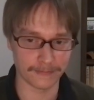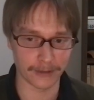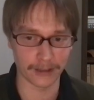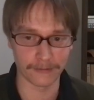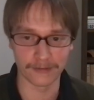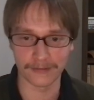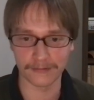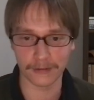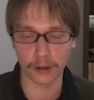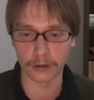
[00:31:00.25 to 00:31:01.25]
Well,
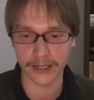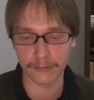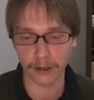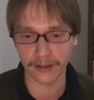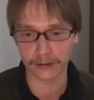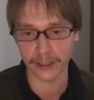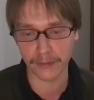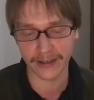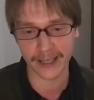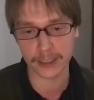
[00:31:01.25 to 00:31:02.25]
or in
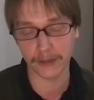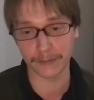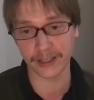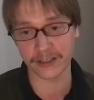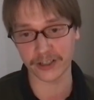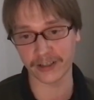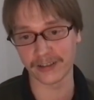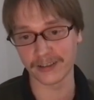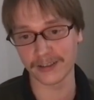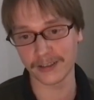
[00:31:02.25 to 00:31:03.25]
my case when I'm
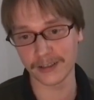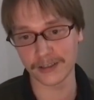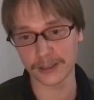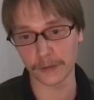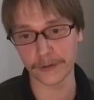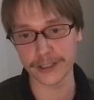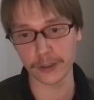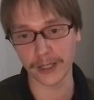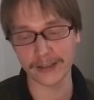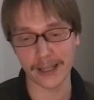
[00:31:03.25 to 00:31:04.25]
teaching. So first you let